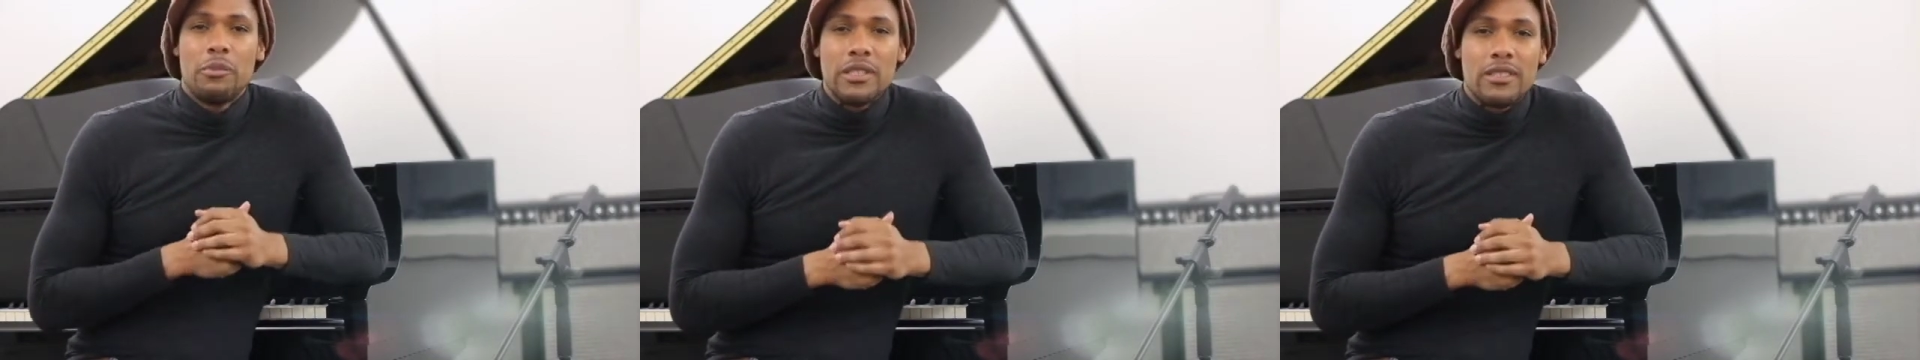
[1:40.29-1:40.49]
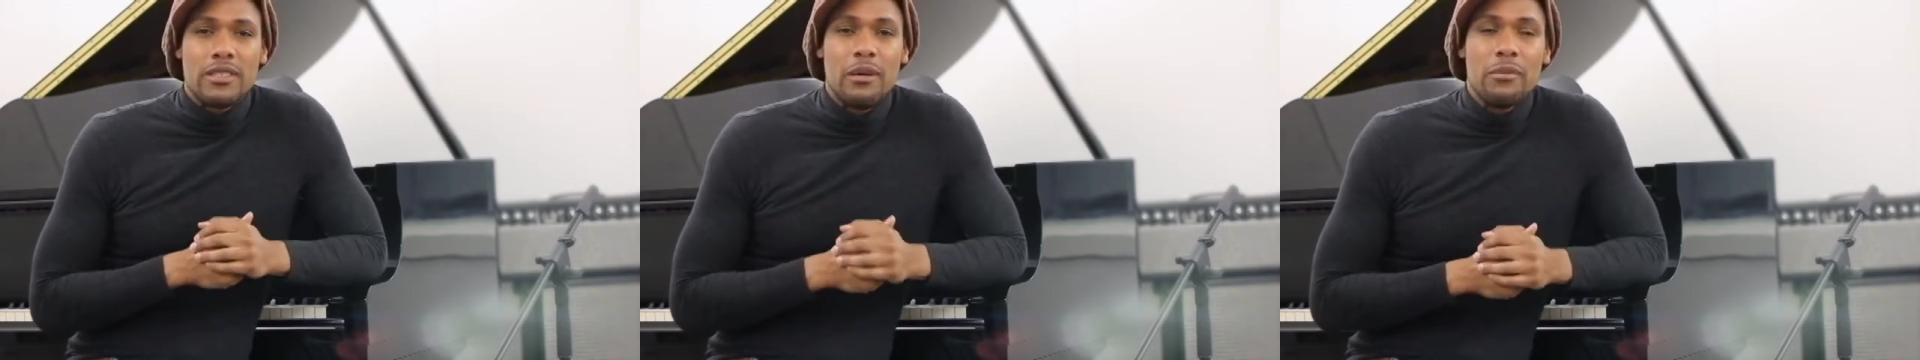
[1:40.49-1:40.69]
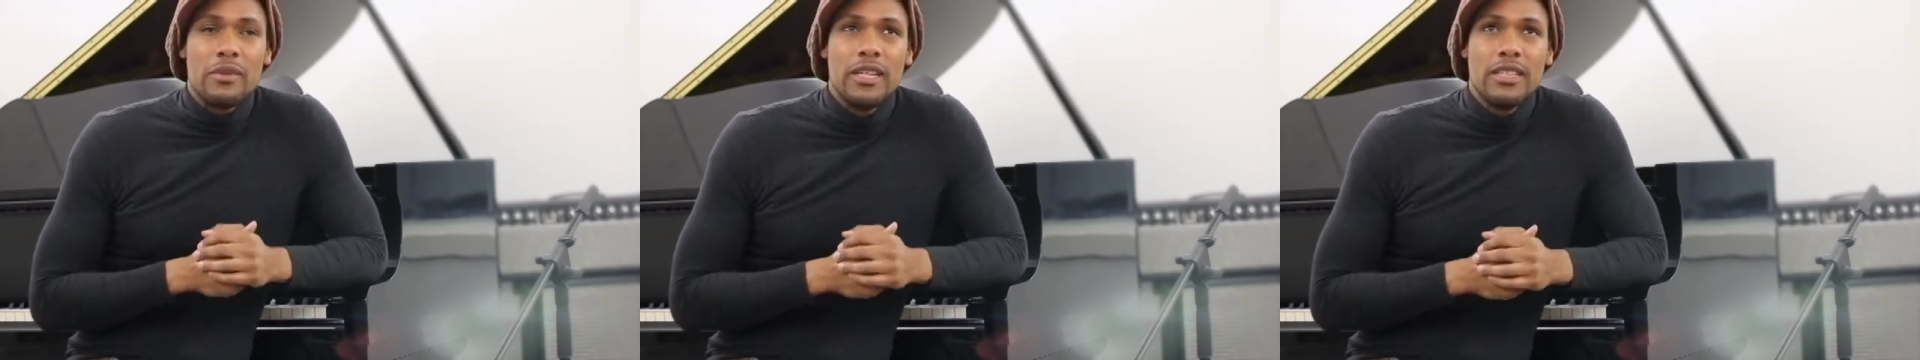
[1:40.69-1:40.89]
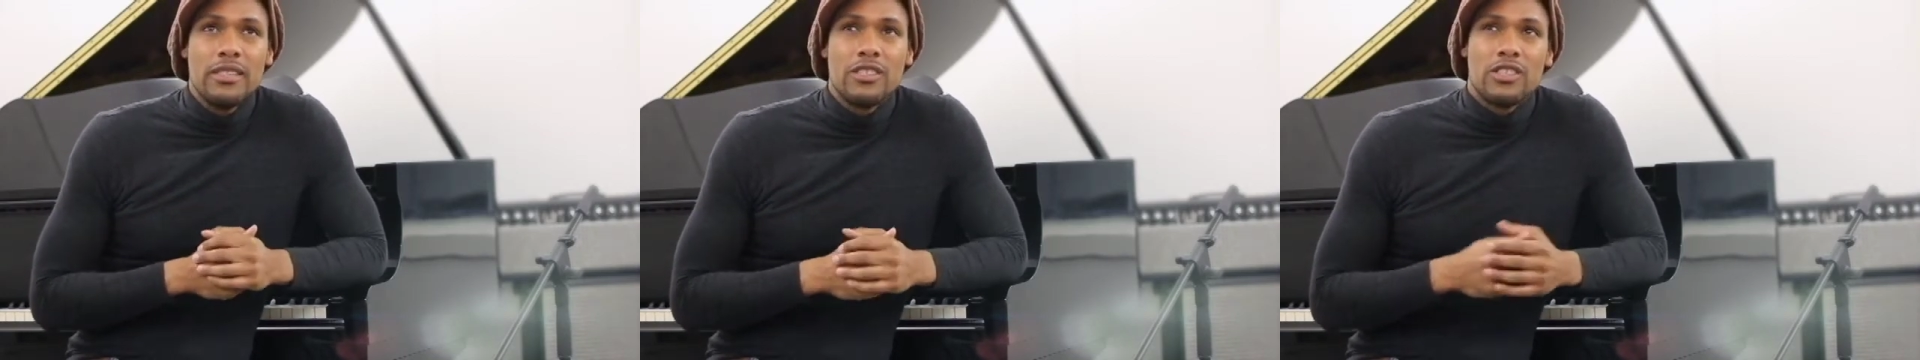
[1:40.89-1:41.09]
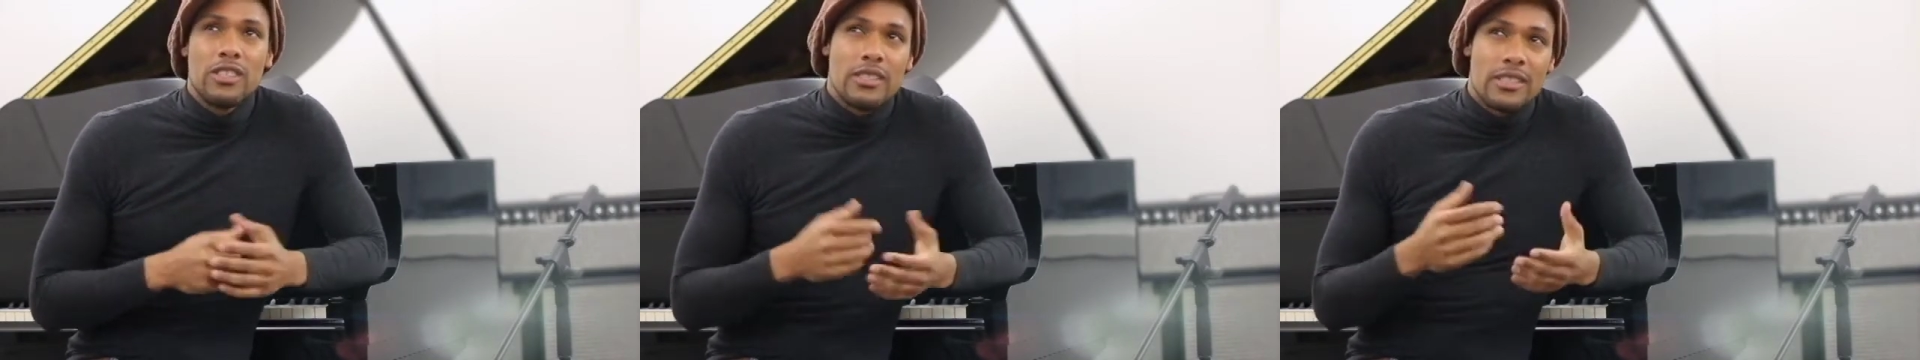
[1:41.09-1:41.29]
But some
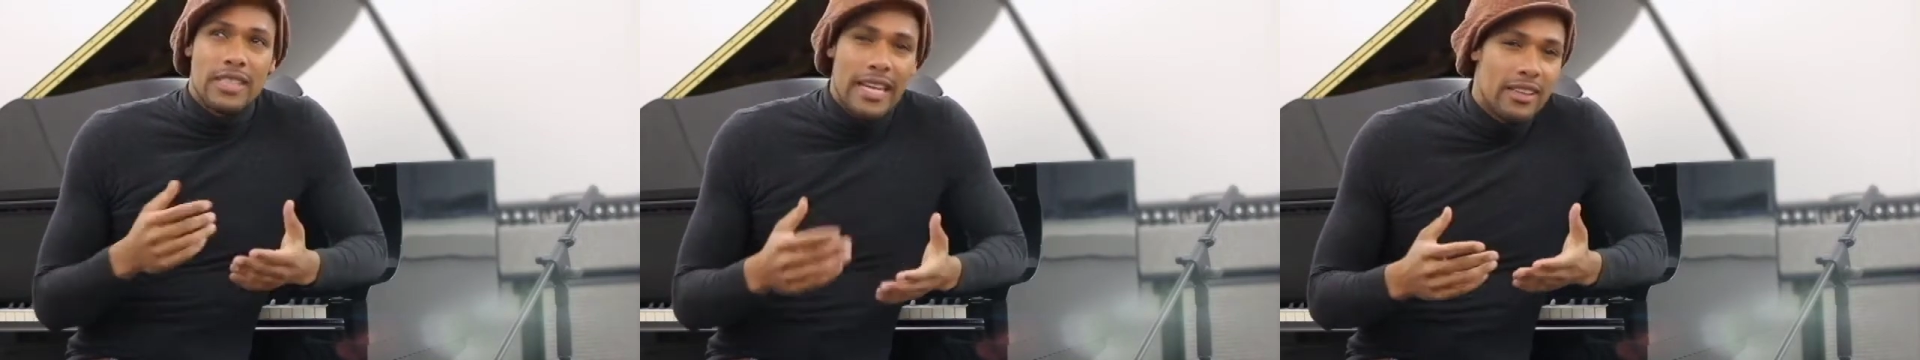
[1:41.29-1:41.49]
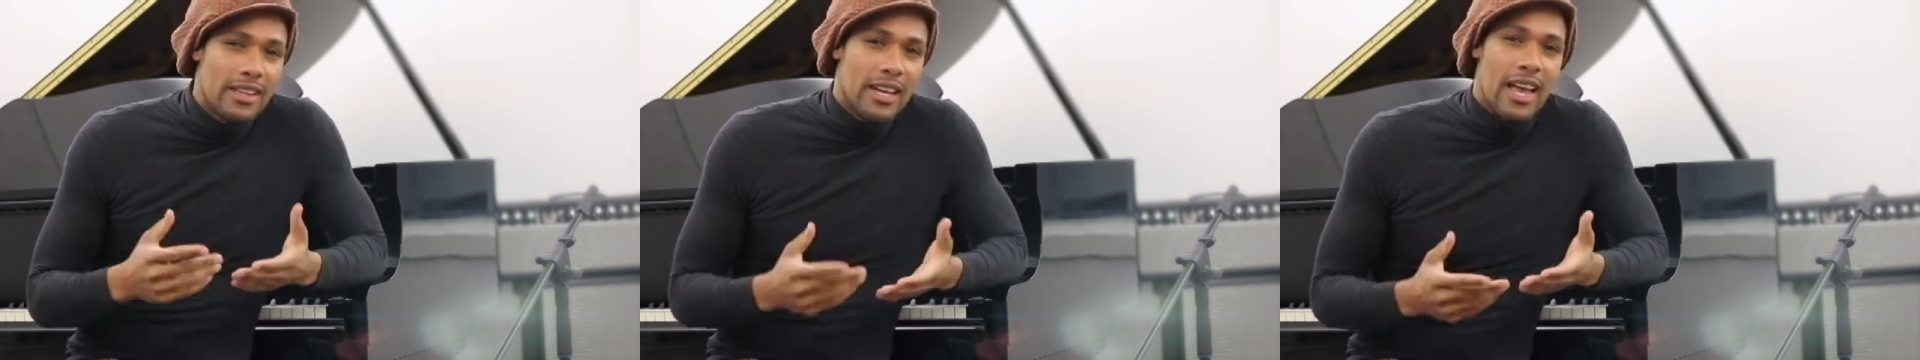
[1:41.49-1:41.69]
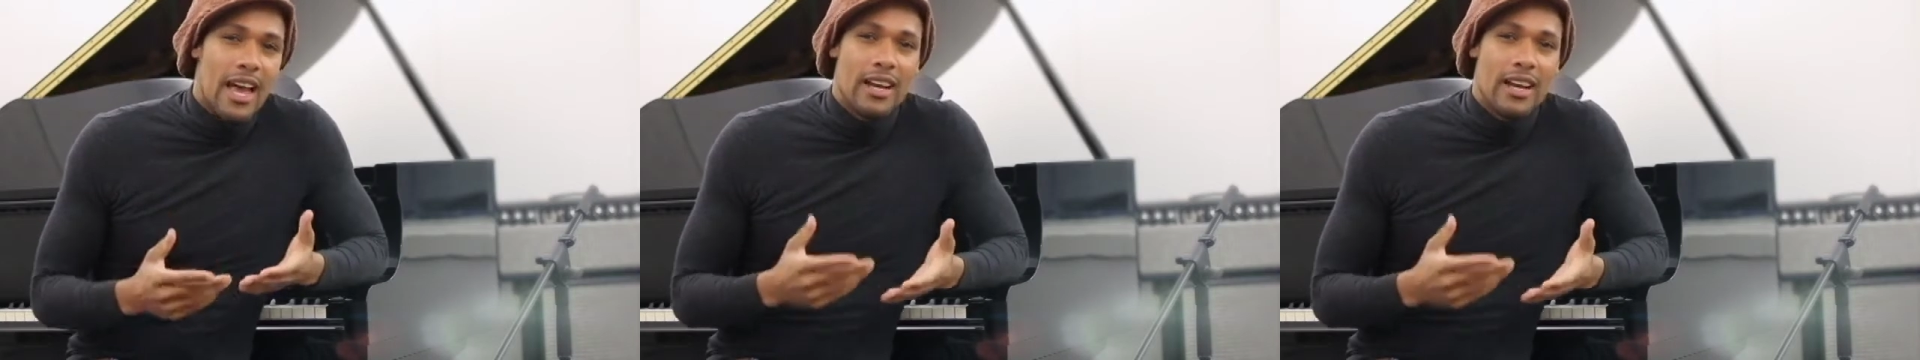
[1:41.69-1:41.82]
things just take that